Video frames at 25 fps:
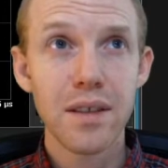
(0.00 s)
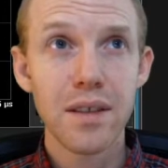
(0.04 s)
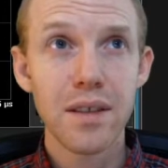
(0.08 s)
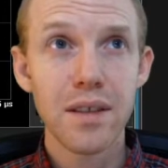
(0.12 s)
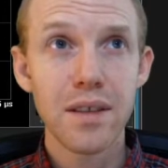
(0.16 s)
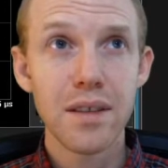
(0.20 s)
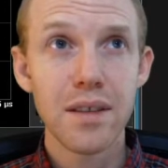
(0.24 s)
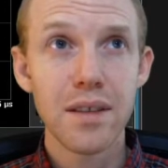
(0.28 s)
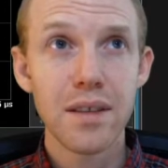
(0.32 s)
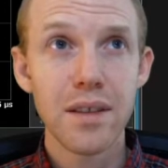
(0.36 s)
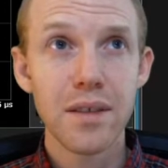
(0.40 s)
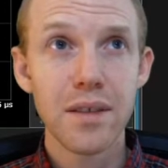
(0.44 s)

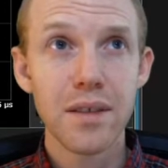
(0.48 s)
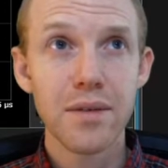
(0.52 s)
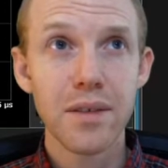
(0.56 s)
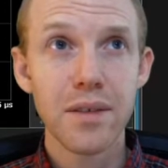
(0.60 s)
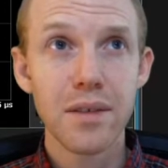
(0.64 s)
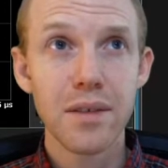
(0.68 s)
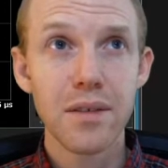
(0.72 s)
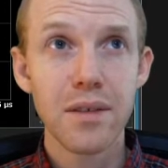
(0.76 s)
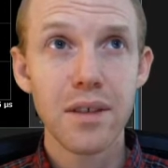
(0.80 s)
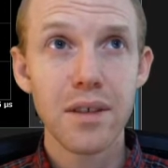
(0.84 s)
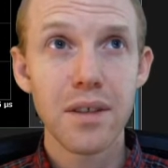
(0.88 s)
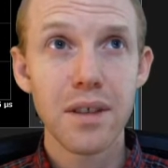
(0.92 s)
this stuff
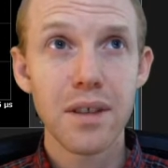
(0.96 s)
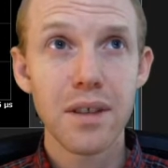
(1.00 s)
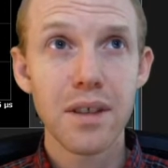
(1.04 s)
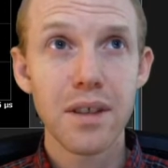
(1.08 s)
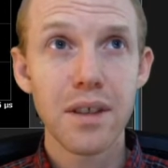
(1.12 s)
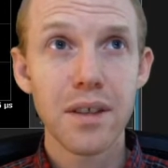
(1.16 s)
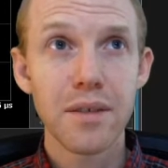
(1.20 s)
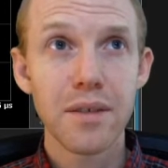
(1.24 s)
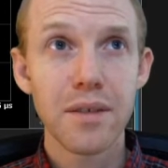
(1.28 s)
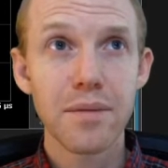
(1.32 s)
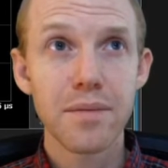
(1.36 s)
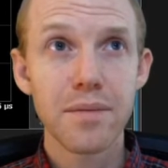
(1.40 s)

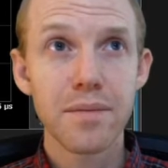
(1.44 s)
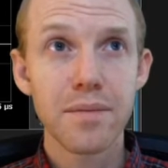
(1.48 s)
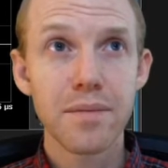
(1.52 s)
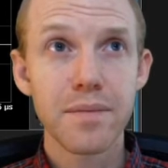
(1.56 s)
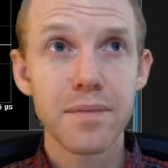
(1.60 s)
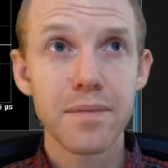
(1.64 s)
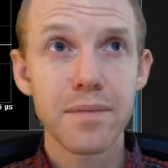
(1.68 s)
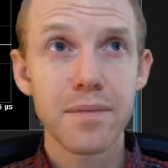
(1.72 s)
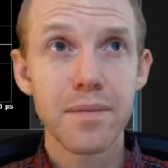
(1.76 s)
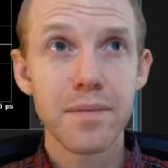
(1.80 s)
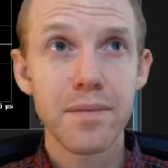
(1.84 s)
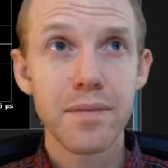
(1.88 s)
accordingly.
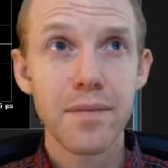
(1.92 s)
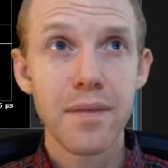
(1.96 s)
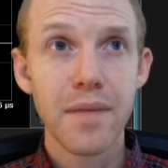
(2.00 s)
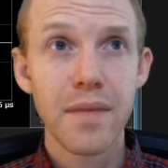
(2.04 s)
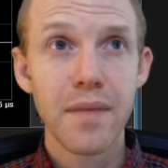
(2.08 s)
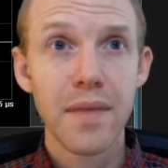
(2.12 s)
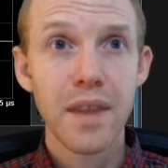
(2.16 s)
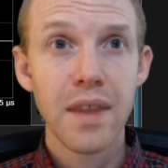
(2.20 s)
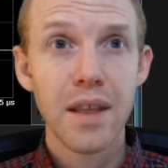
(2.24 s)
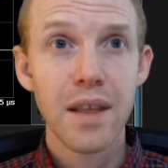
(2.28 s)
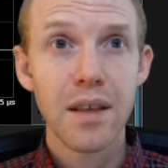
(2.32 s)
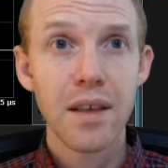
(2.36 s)

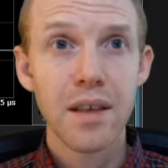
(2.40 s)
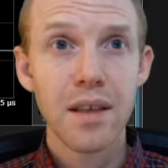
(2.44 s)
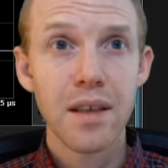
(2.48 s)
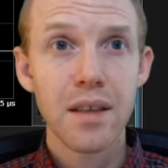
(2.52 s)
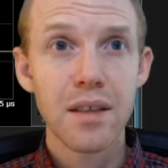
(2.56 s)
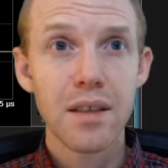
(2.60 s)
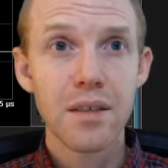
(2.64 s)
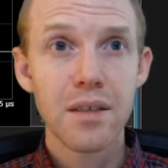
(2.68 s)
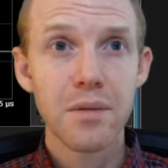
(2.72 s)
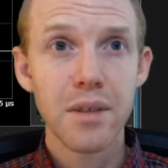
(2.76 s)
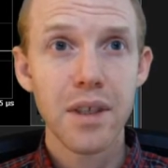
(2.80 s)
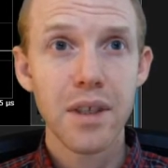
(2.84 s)

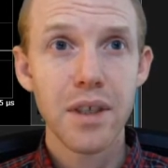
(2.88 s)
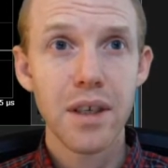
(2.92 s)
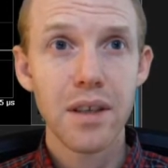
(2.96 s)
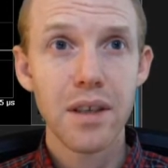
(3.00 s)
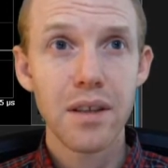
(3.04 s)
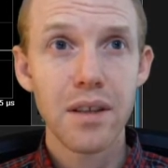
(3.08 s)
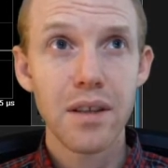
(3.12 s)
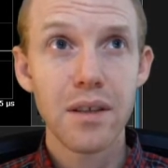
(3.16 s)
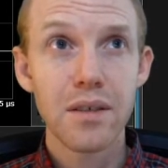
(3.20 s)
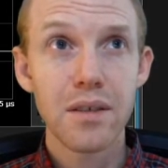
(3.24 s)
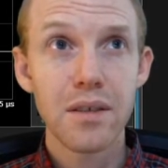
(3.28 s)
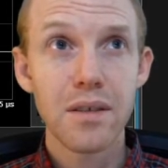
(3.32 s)
So we got to
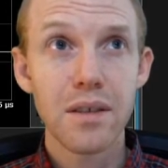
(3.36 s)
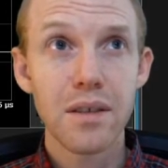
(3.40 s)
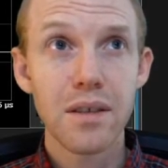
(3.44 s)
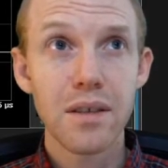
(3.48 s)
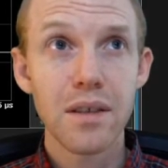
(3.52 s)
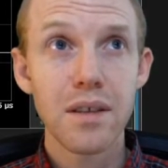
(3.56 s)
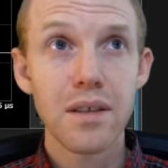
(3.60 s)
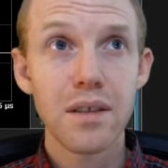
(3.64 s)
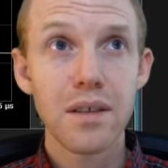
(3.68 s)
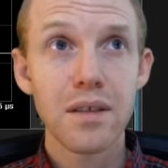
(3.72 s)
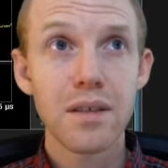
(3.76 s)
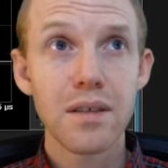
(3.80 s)
lower
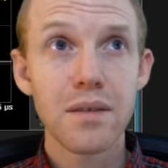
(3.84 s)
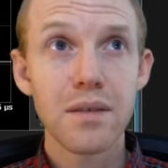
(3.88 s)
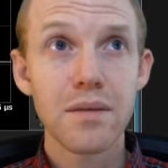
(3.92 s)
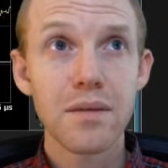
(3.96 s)
this